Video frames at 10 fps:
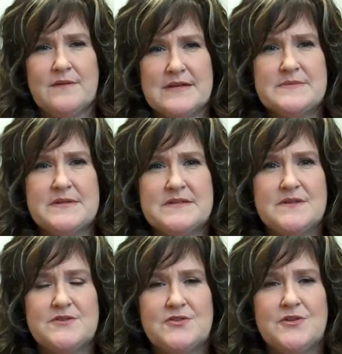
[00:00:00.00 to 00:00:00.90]
Advisement
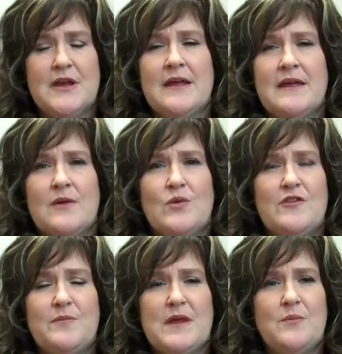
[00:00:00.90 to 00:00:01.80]
Center, and we
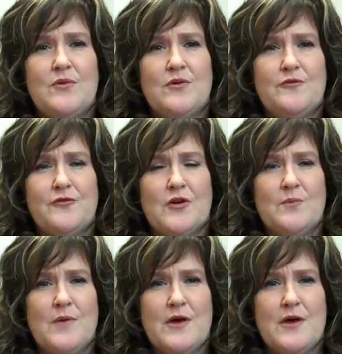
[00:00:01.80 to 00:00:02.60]
have people from